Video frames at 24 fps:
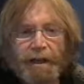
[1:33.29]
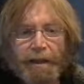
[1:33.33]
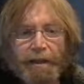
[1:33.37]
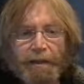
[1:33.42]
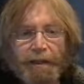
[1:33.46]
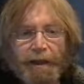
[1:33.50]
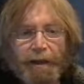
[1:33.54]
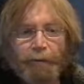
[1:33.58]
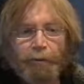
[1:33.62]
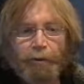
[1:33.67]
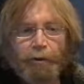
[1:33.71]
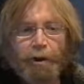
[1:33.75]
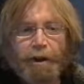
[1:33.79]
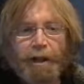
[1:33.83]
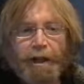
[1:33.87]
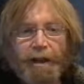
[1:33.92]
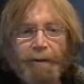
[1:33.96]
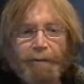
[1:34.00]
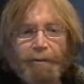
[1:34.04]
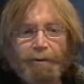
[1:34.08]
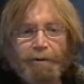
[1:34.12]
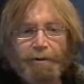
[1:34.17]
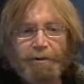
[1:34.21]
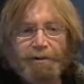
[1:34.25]
they were
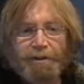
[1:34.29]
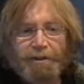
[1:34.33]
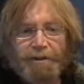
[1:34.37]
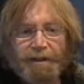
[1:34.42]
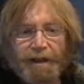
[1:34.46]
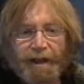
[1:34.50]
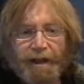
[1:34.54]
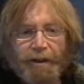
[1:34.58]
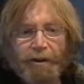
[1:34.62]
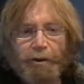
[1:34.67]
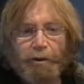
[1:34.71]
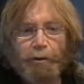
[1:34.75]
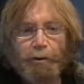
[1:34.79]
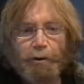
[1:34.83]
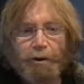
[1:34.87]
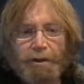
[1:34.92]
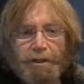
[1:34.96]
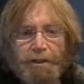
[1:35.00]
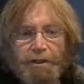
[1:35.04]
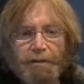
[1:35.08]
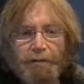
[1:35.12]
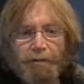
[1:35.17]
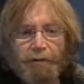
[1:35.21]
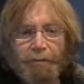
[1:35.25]
unable to take
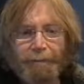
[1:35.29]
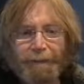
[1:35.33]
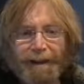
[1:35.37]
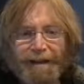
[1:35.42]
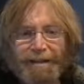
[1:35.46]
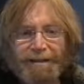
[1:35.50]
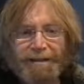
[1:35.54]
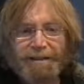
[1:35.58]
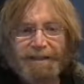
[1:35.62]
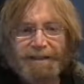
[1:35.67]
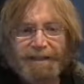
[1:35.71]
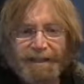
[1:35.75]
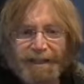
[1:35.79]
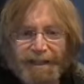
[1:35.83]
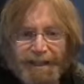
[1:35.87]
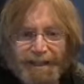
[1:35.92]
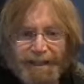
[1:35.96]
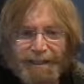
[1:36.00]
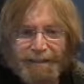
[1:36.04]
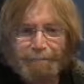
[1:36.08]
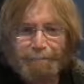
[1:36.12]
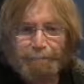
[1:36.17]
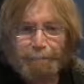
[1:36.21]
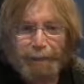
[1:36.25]
orders for about
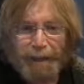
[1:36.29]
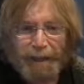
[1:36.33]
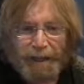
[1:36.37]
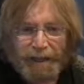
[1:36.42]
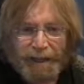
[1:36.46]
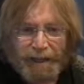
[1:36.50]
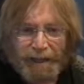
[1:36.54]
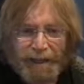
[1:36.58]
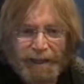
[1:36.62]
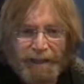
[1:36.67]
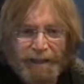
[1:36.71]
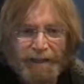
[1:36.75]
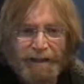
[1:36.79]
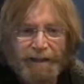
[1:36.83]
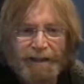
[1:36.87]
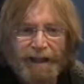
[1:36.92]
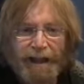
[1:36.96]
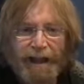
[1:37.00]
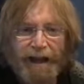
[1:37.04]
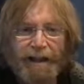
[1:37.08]
$6 billion